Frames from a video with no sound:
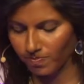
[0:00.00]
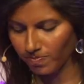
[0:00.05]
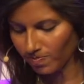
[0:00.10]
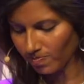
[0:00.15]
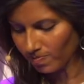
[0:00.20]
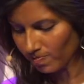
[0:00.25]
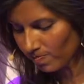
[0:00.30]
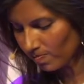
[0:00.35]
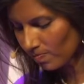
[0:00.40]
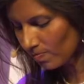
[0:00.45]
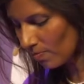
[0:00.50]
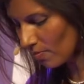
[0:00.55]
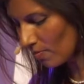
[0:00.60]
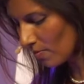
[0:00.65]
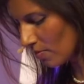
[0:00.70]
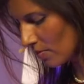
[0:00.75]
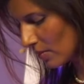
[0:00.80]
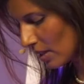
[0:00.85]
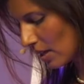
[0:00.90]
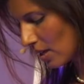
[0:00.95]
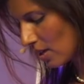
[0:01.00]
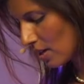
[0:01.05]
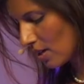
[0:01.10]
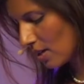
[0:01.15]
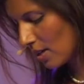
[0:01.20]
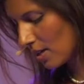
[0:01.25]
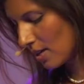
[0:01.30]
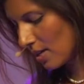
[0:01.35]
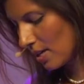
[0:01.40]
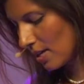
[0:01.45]

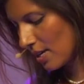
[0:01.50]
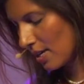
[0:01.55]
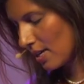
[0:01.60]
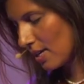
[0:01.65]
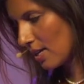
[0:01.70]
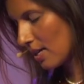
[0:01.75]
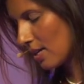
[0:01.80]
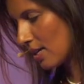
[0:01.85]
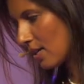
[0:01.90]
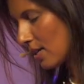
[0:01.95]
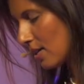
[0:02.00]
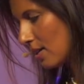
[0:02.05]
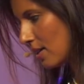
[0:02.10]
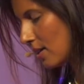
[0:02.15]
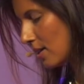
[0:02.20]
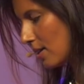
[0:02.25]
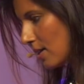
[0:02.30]
(no one is talking)